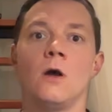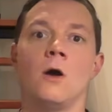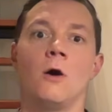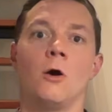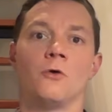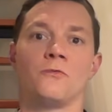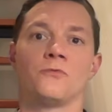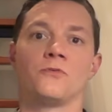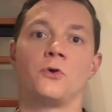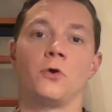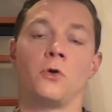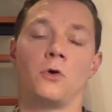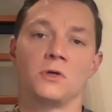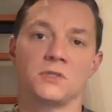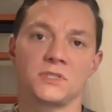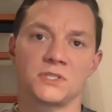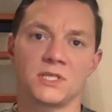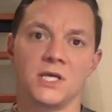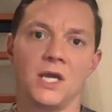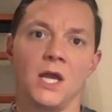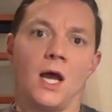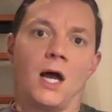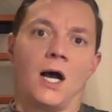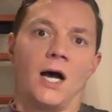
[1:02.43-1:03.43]
Of course,
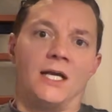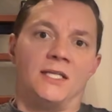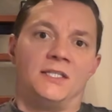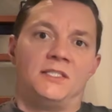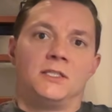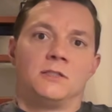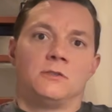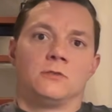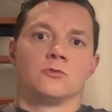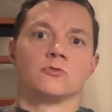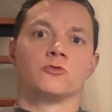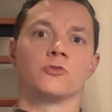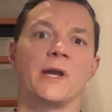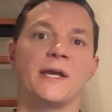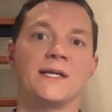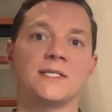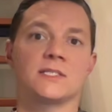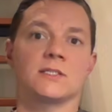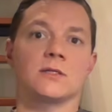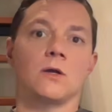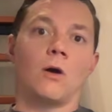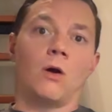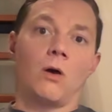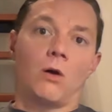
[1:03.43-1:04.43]
I didn't
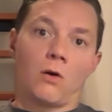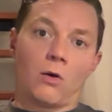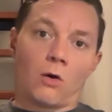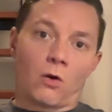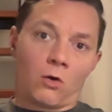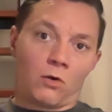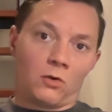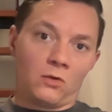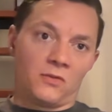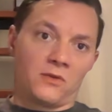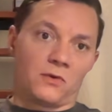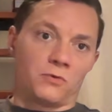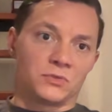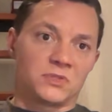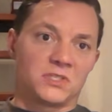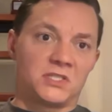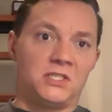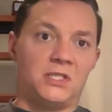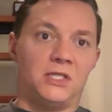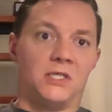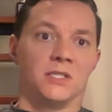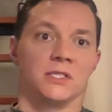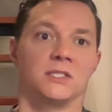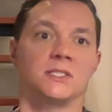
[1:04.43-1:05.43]
race all those
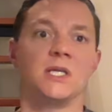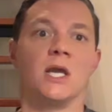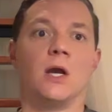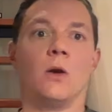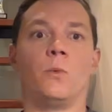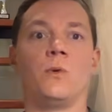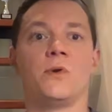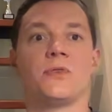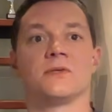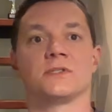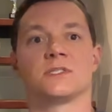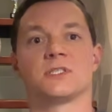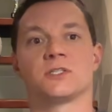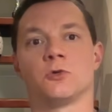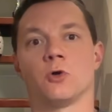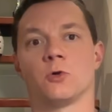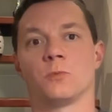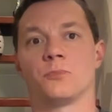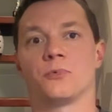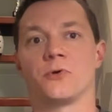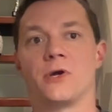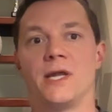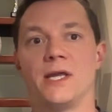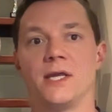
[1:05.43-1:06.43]
years with a
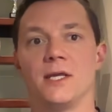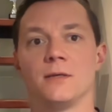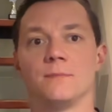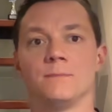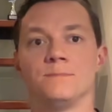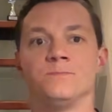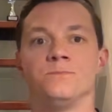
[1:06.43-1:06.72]
stock brake.